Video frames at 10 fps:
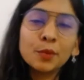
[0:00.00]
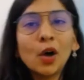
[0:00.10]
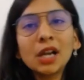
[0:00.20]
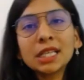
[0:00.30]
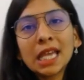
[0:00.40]

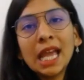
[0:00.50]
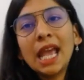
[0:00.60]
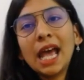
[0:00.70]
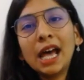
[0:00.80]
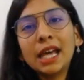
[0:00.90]
box
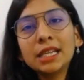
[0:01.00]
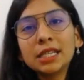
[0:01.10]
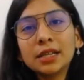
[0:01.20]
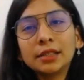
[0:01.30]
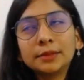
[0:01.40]
and
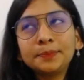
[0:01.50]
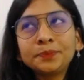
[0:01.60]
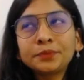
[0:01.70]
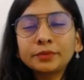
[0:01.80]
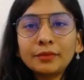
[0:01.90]
uh,
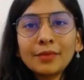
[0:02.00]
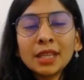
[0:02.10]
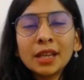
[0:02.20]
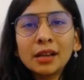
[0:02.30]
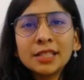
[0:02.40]

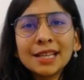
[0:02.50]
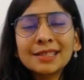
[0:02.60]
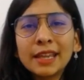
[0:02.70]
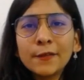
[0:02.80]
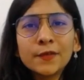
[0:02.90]
uh
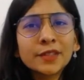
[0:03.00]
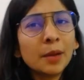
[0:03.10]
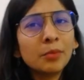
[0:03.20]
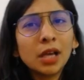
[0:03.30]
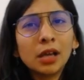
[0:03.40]
just give
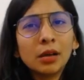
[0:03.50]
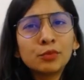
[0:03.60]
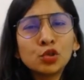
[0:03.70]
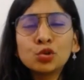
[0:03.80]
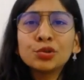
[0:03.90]
some uh,
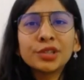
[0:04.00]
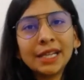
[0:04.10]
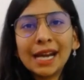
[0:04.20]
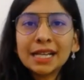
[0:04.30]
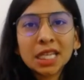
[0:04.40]
two to three
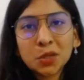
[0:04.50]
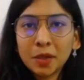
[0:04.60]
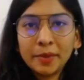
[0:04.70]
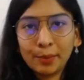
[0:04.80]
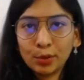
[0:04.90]
hours it will
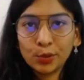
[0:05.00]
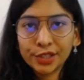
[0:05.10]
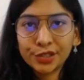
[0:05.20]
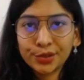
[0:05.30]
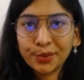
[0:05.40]
be
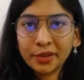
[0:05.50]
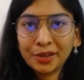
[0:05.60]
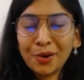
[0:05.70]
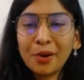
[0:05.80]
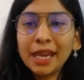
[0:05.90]
uploaded soon
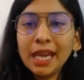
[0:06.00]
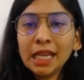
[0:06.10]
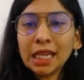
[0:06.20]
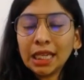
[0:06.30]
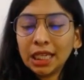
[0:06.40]
okay
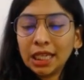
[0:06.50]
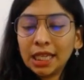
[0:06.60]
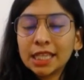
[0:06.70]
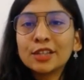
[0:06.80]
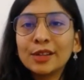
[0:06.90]

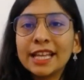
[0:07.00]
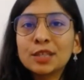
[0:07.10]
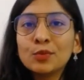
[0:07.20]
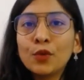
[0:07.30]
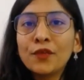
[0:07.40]
so let's
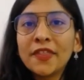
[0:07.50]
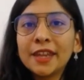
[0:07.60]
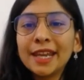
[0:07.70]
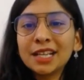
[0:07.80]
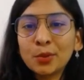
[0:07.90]
move with the
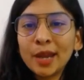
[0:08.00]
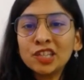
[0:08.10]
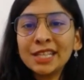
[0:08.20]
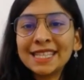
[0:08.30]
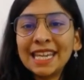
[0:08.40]
next
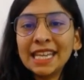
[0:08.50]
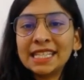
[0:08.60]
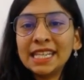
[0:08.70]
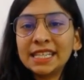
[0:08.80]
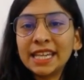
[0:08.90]
question see
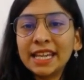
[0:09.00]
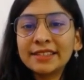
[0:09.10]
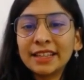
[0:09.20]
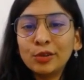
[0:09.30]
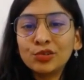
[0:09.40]
detailed
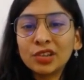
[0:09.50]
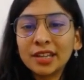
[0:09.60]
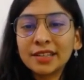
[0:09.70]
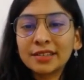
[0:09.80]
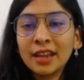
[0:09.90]
solution
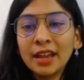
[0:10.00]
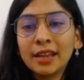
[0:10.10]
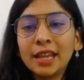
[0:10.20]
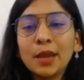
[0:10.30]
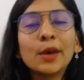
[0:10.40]
is
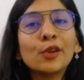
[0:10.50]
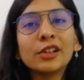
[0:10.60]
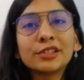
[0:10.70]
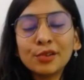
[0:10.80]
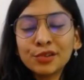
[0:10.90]
given
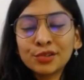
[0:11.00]
also.